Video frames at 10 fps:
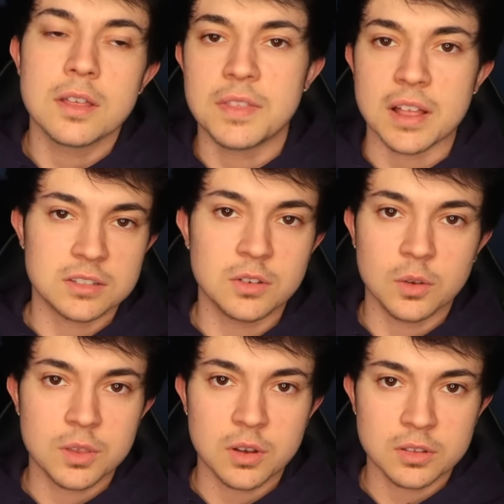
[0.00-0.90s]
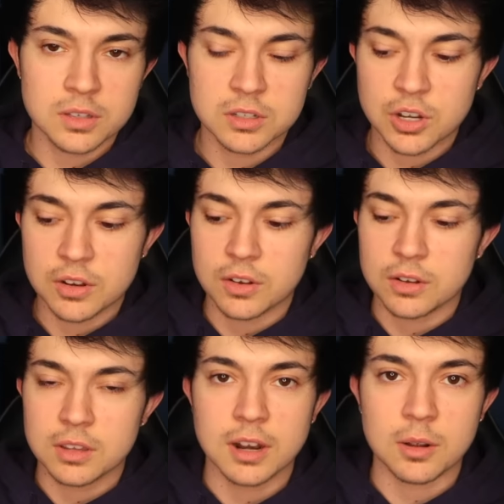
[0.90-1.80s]
that's the only thing on the
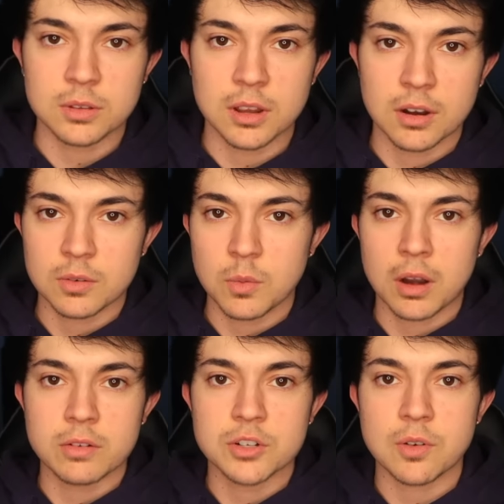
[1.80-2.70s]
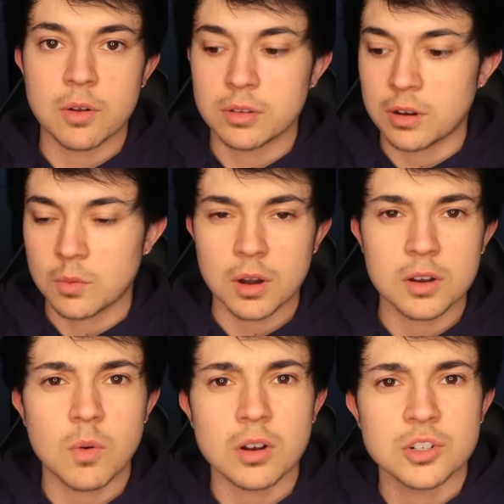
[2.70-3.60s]
agenda. Get out there. Why aren't you out there? Why are
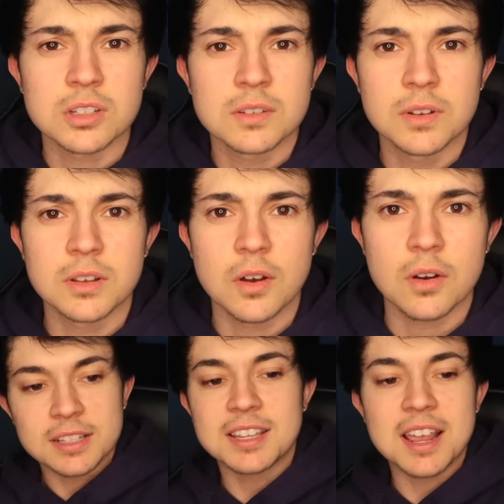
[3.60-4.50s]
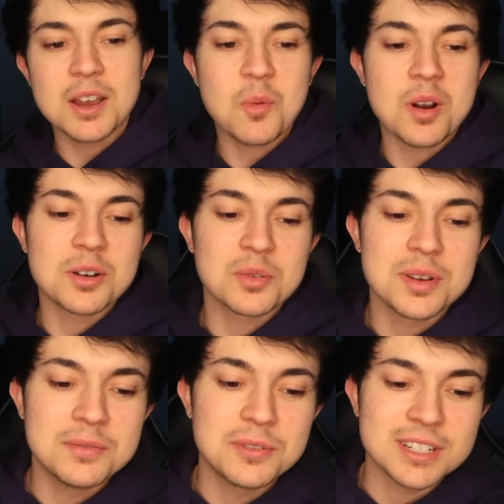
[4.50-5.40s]
you watching this video? Today I wanted to
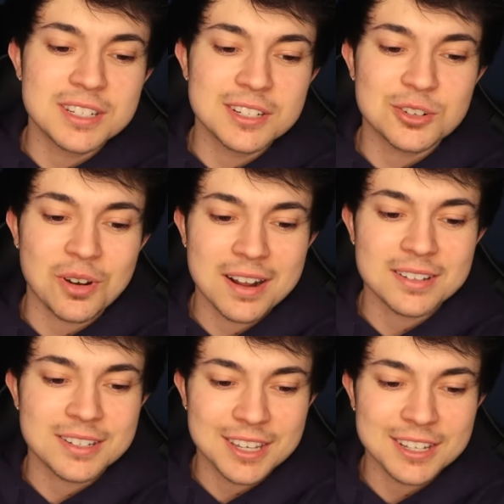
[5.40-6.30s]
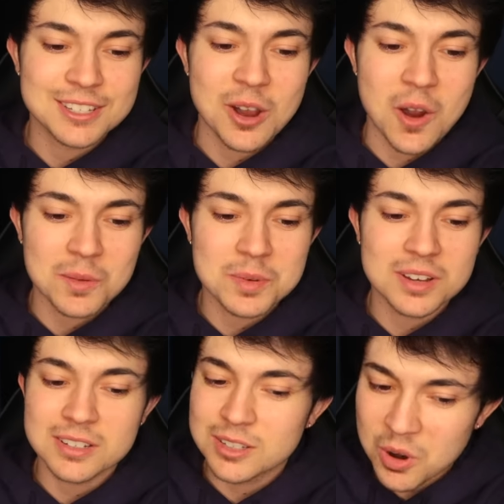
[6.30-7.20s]
revisit trans TikTok
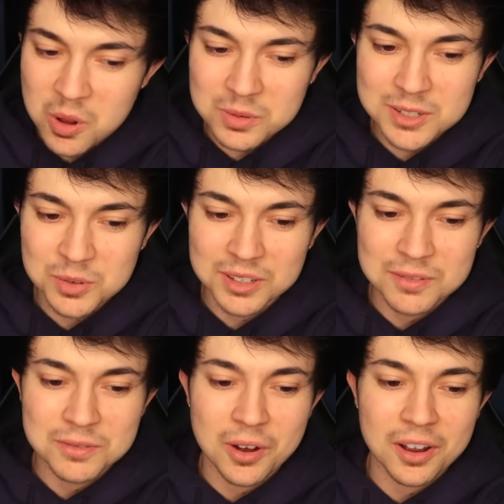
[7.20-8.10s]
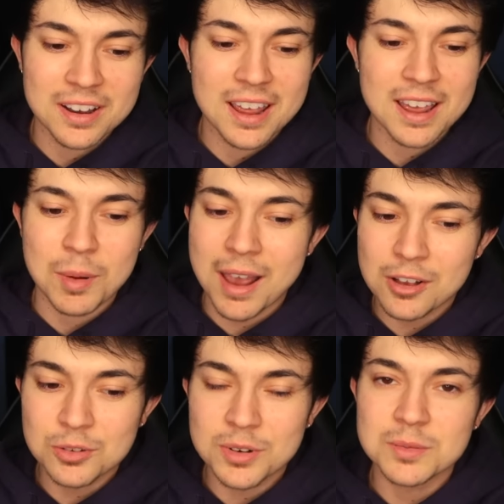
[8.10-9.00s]
because they're always really fun, and my
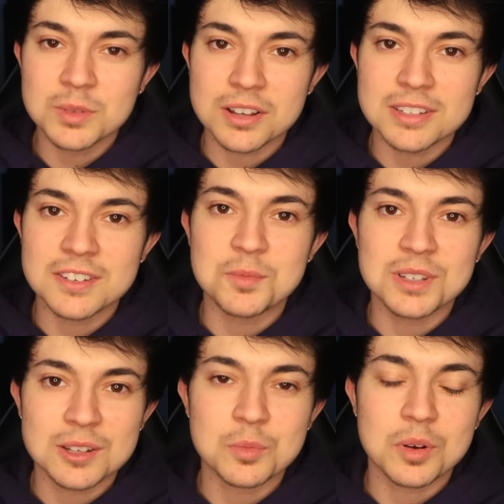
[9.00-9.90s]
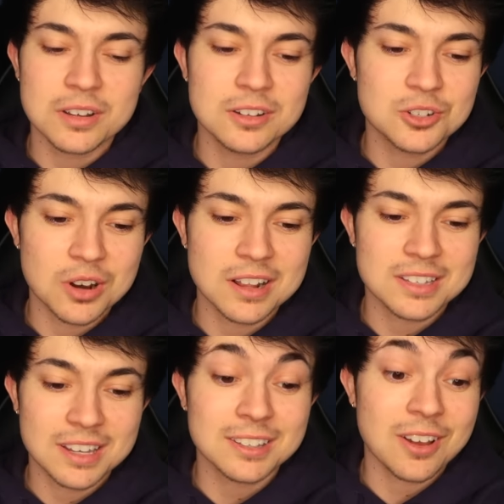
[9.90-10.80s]
algorithm does give me some pretty good trans
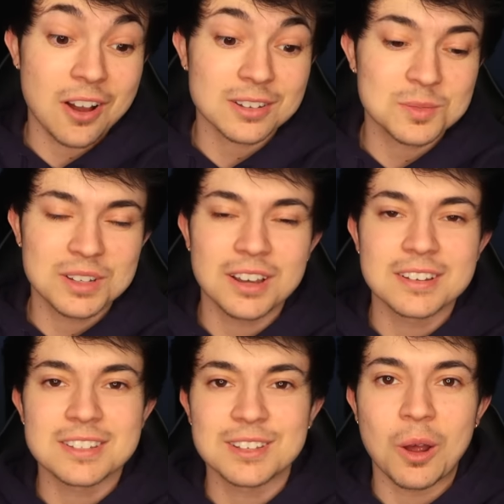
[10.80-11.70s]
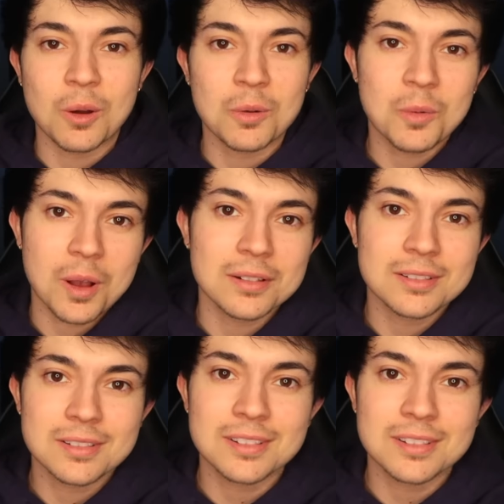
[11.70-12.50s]
TikToks because, you know, well,